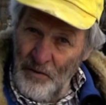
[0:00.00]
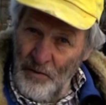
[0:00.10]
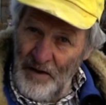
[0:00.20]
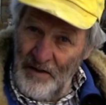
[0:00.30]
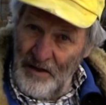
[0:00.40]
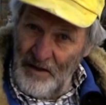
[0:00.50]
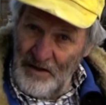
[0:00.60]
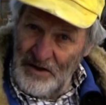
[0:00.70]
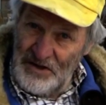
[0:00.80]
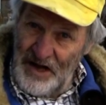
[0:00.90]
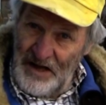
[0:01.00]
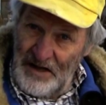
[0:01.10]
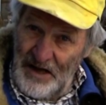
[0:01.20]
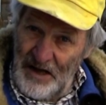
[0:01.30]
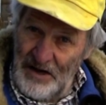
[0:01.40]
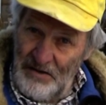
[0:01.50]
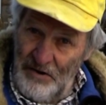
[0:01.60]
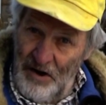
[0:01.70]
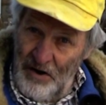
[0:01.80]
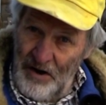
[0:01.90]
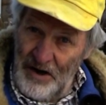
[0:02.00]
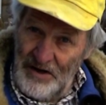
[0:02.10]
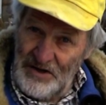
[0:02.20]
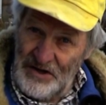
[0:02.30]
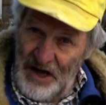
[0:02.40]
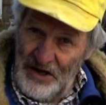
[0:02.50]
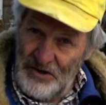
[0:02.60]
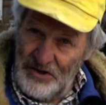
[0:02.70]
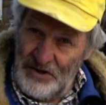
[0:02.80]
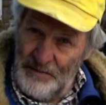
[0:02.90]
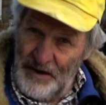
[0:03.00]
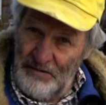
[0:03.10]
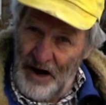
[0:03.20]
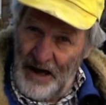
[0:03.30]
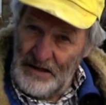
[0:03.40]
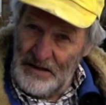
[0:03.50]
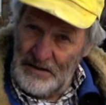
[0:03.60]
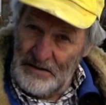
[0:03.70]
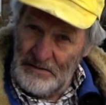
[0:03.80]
When the state get it wrong, it is dangerous to be right.